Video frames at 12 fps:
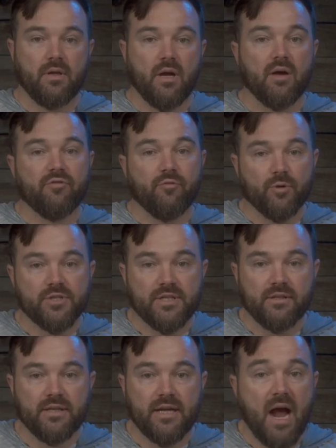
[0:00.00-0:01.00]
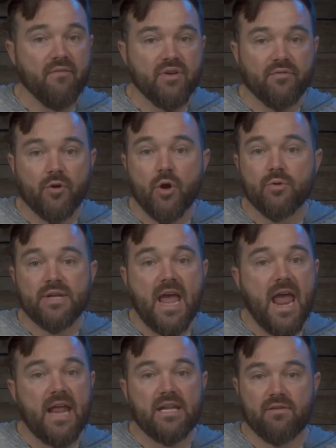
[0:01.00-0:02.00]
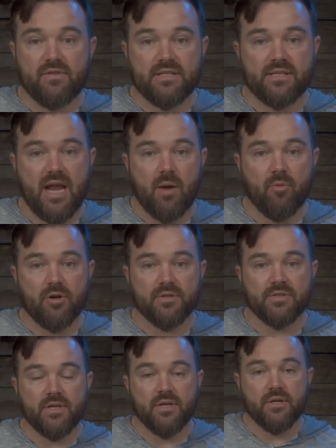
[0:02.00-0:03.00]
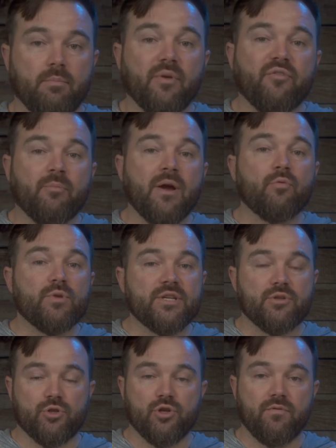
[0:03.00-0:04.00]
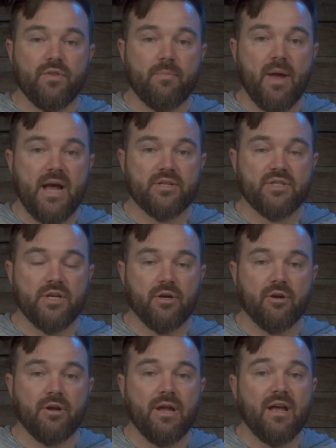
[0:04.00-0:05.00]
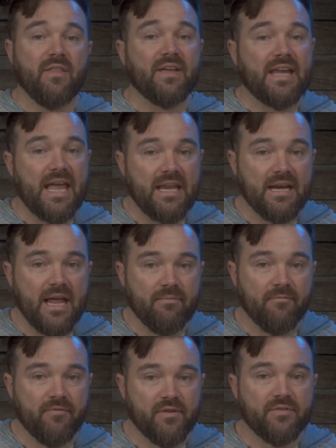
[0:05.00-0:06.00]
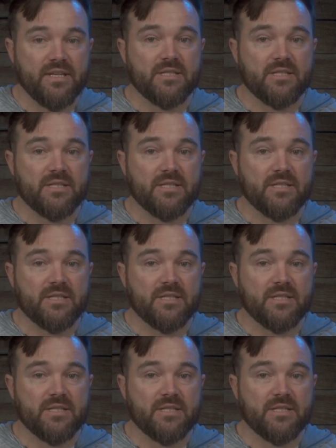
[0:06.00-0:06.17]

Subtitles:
Unfortunately, I've never owned any of these cameras, but from my research over the past year, the Canon M50